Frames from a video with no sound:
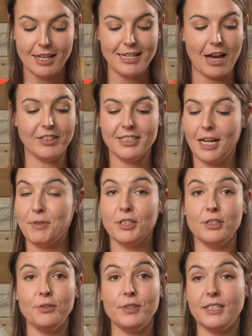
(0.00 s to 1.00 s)
Now it's time to
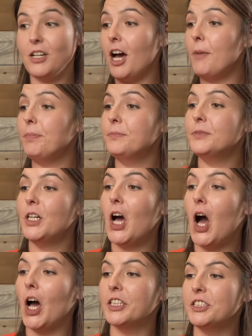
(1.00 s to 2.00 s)
glue the top
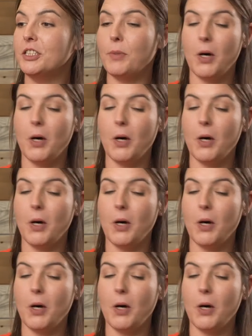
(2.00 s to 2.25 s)
onto the